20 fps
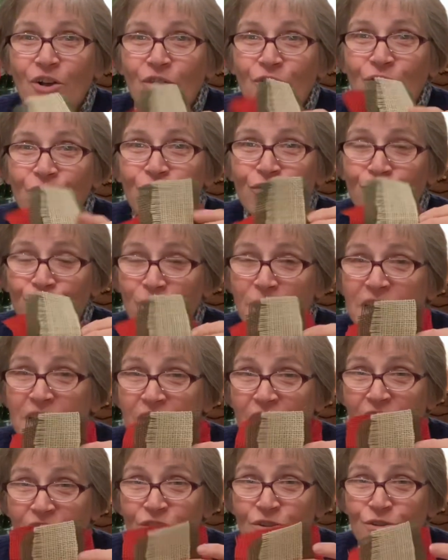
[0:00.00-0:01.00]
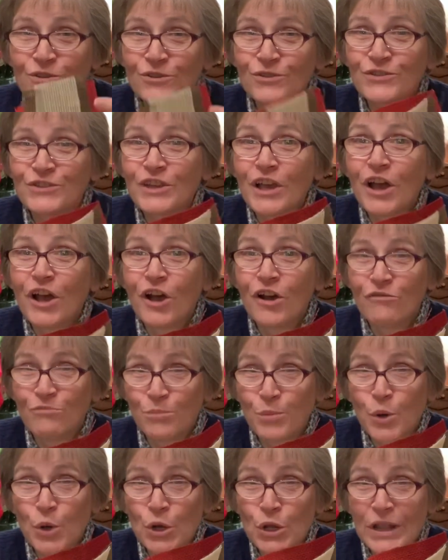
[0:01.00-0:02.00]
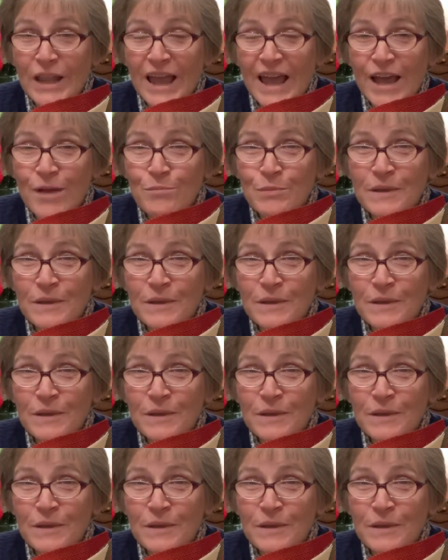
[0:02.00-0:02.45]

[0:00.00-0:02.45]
3 colors of burlap.